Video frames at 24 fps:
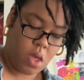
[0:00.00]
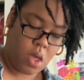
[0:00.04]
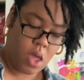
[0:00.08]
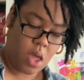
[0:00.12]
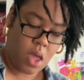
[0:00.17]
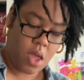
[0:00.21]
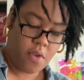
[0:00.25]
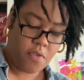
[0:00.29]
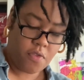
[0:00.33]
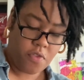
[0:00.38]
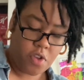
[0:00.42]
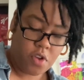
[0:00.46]

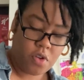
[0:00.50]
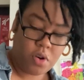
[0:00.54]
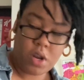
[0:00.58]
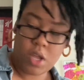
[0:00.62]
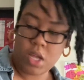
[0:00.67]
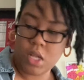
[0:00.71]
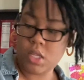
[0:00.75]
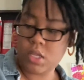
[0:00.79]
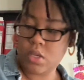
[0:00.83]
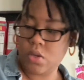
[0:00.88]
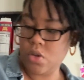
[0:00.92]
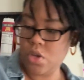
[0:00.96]
If you
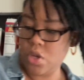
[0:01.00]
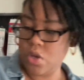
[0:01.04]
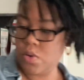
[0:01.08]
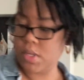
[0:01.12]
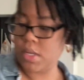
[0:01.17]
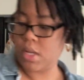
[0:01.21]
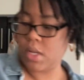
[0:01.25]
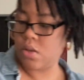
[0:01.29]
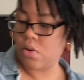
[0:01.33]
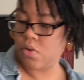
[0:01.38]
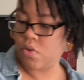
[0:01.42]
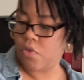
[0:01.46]
need to use
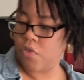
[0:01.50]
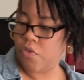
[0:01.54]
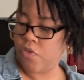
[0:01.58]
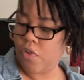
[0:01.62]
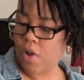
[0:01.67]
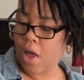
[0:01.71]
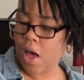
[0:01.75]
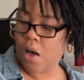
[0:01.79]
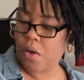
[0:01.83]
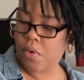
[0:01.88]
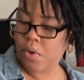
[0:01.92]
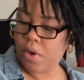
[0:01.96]
a little
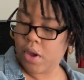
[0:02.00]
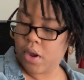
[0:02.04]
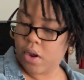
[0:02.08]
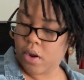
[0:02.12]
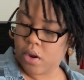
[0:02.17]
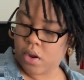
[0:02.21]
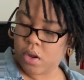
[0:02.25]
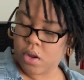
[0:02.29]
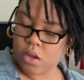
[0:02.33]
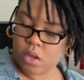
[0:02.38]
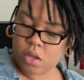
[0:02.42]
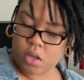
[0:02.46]
flour,
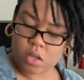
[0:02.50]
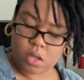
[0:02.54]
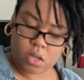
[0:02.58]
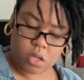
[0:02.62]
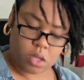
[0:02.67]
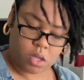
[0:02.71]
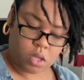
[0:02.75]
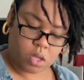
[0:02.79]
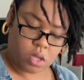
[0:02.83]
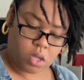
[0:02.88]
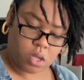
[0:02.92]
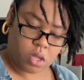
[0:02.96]

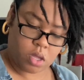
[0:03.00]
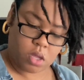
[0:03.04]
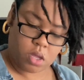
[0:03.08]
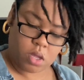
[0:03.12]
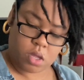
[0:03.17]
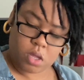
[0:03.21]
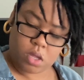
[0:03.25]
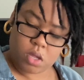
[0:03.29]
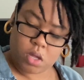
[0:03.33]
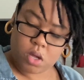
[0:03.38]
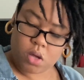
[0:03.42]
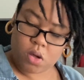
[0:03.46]

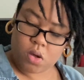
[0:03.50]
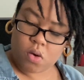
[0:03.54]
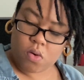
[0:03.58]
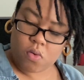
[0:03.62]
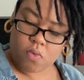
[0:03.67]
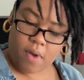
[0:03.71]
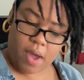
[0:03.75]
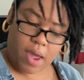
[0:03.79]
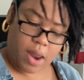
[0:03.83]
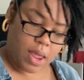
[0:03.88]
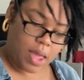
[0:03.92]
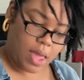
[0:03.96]
go
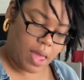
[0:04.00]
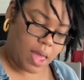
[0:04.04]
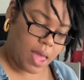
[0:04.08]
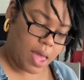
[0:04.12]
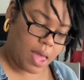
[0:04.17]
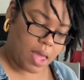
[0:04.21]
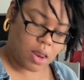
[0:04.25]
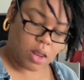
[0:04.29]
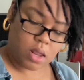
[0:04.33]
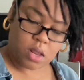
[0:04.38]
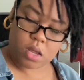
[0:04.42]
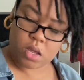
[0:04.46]
right
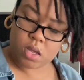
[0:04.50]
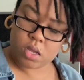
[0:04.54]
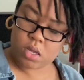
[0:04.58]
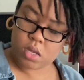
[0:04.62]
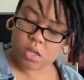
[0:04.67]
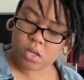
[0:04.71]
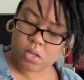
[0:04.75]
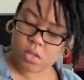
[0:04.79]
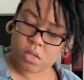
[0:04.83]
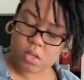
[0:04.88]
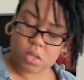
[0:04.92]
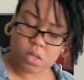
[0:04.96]
ahead.
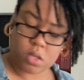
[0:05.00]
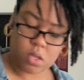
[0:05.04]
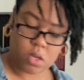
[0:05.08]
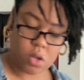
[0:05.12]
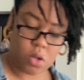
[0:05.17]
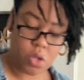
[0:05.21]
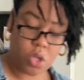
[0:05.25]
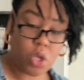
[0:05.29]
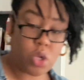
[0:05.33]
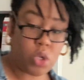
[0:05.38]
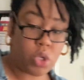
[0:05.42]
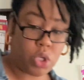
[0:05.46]

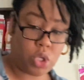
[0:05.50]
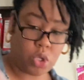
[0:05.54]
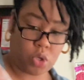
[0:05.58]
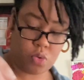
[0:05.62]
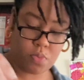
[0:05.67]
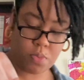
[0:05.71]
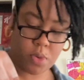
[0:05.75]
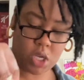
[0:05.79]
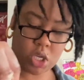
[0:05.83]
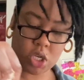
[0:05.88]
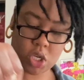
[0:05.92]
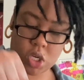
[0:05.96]
Don't use too
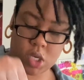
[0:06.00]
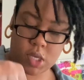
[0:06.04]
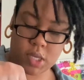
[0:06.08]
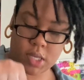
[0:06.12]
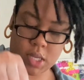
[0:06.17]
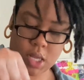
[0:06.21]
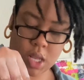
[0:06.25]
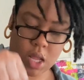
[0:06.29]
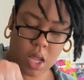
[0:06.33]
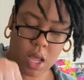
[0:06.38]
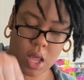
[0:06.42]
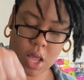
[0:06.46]
much, just
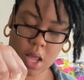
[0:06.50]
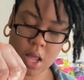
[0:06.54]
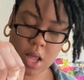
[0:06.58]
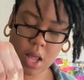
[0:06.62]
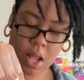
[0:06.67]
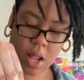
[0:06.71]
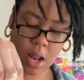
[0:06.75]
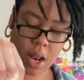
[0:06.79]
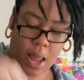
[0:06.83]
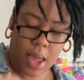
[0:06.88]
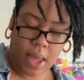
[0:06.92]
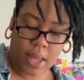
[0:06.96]

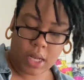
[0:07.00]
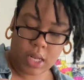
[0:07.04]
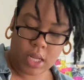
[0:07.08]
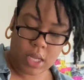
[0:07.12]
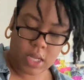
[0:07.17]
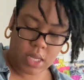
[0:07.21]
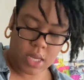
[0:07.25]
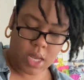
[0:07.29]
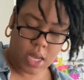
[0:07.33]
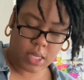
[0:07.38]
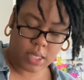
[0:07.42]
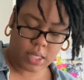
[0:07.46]
lightly
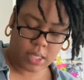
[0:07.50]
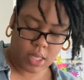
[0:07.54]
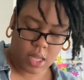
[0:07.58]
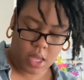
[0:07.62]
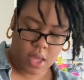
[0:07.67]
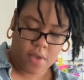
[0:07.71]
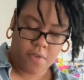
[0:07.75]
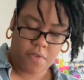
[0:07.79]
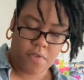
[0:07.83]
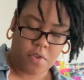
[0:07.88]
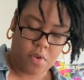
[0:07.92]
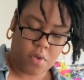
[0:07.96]
dust it
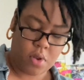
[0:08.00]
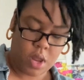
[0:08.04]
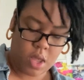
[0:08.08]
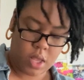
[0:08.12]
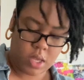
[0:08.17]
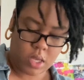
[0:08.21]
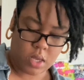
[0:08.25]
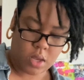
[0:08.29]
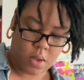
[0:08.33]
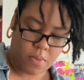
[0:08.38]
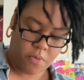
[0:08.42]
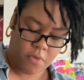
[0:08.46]
if you need
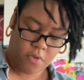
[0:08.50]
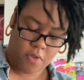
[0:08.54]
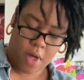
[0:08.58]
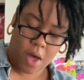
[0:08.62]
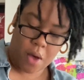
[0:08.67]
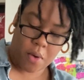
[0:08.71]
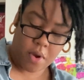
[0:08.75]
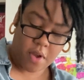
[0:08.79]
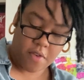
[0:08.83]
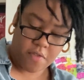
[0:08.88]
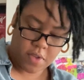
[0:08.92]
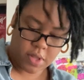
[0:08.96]
some
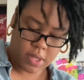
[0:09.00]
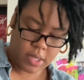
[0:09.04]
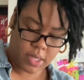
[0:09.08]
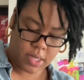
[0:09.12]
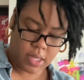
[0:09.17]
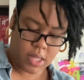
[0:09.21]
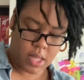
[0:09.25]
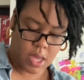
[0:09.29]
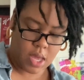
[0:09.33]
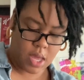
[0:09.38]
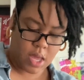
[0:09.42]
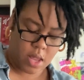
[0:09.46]
flour if it's
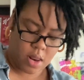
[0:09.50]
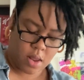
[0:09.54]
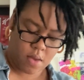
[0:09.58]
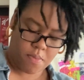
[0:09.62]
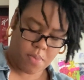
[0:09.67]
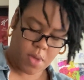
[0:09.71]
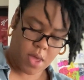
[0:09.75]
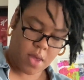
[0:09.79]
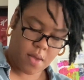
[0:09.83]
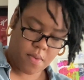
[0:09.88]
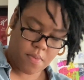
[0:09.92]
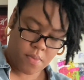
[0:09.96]
sticking a
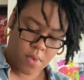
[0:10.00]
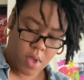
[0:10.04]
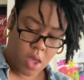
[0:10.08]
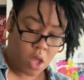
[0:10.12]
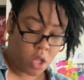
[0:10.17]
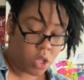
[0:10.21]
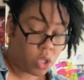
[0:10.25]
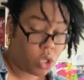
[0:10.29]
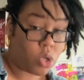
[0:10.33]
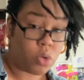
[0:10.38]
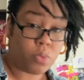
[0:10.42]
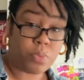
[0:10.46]
bit.
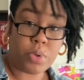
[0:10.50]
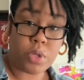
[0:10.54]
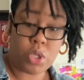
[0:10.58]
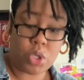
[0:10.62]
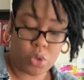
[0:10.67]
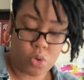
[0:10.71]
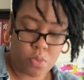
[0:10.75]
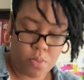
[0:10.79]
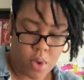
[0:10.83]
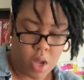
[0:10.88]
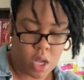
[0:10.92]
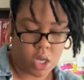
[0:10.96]
Don't put
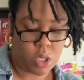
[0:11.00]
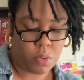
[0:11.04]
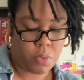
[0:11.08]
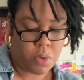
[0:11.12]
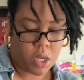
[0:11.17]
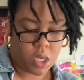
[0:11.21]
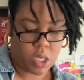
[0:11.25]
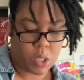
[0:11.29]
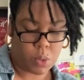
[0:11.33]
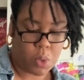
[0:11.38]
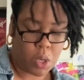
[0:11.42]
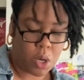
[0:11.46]
too much
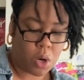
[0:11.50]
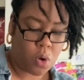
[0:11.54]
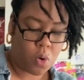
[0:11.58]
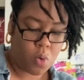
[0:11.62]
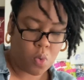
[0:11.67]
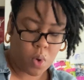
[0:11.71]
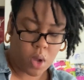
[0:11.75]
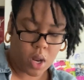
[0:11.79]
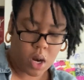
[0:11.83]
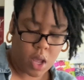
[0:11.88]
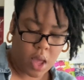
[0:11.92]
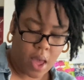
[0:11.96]
because we don't
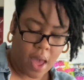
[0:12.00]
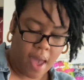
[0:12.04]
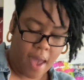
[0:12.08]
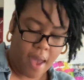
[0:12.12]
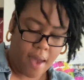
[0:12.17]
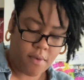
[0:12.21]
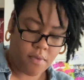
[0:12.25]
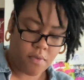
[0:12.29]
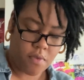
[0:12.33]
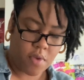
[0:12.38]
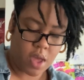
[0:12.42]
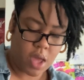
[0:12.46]
want a
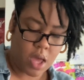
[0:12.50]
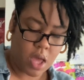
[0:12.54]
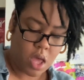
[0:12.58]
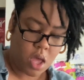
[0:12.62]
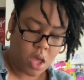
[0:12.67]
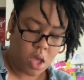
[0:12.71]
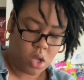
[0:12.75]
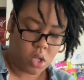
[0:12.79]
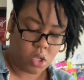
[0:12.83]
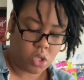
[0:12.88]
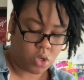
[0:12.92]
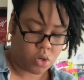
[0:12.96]
heavy
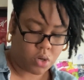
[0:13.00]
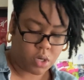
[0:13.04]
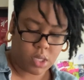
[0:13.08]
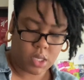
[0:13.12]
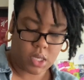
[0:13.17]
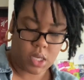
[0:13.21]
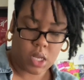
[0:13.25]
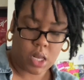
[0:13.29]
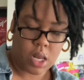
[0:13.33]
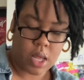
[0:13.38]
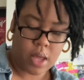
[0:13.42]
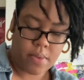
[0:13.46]

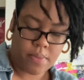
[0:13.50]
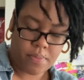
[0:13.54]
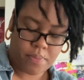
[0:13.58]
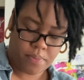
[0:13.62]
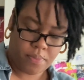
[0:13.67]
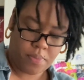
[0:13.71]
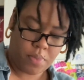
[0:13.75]
tortilla.